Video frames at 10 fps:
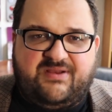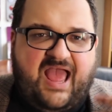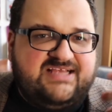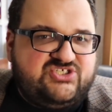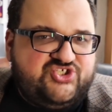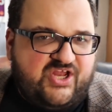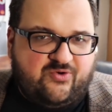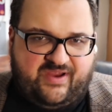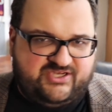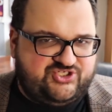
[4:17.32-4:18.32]
But as
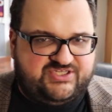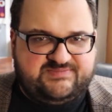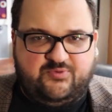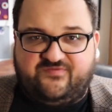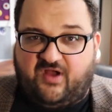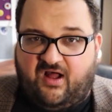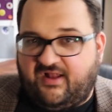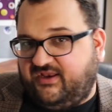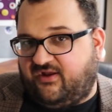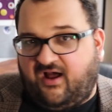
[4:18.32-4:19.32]
generations moved
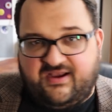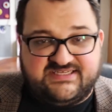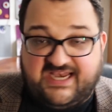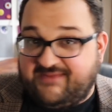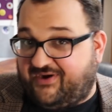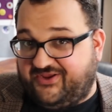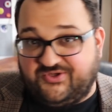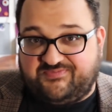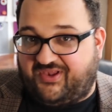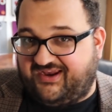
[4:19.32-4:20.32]
on and on, as anybody
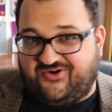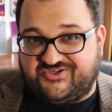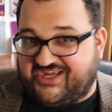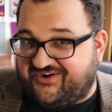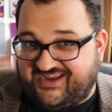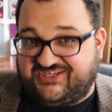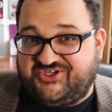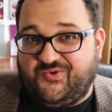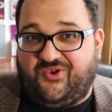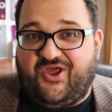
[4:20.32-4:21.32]
who's played Crusader Kings
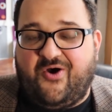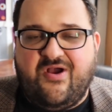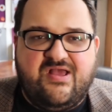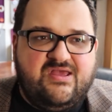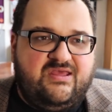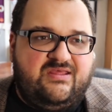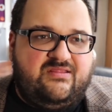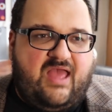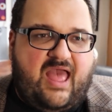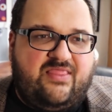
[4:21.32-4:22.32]
2 will know,
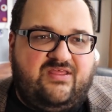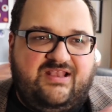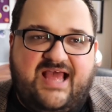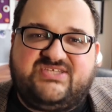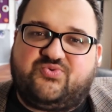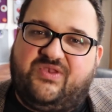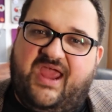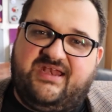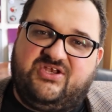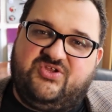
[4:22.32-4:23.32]
the less
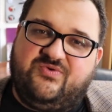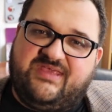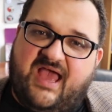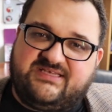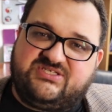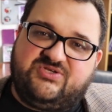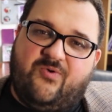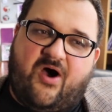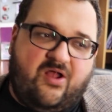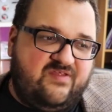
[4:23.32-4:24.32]
related you get
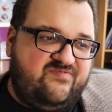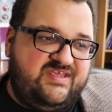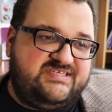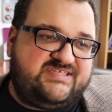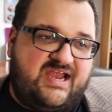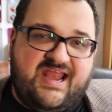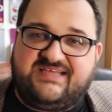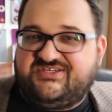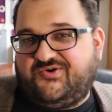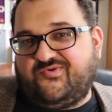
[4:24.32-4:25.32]
to all of these
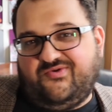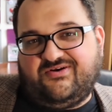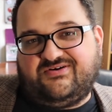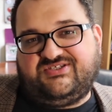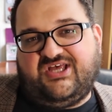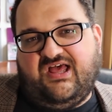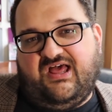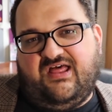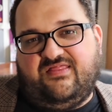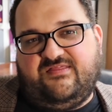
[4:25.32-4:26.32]
dynastic rulers,
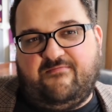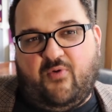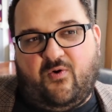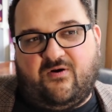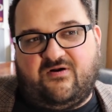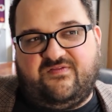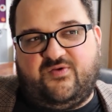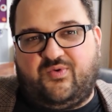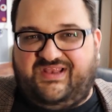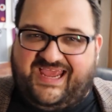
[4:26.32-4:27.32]
the more
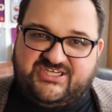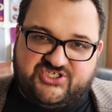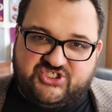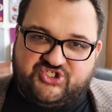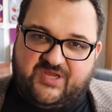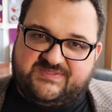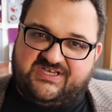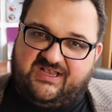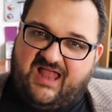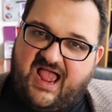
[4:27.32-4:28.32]
the relationships
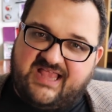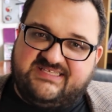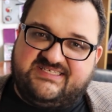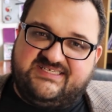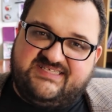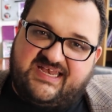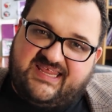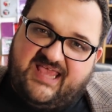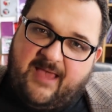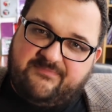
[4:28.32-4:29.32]
and alliances
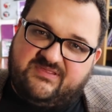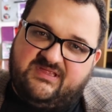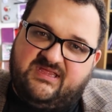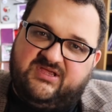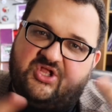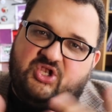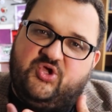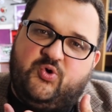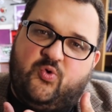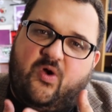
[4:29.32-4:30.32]
that kept the
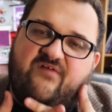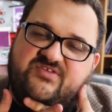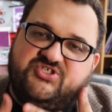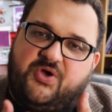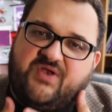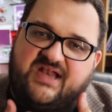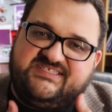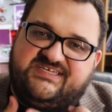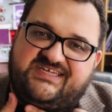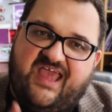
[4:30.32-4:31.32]
glue of the Zhou
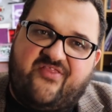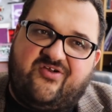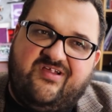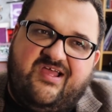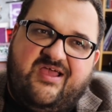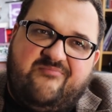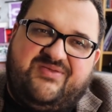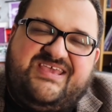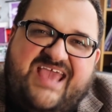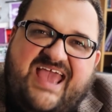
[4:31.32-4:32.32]
dynasty together
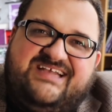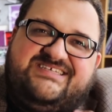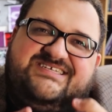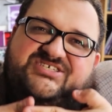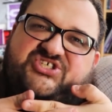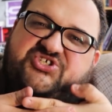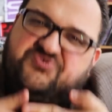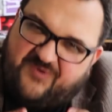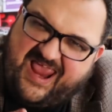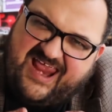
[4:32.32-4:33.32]
began to
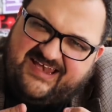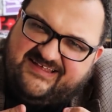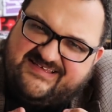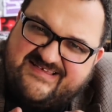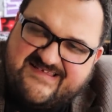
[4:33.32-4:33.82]
strain.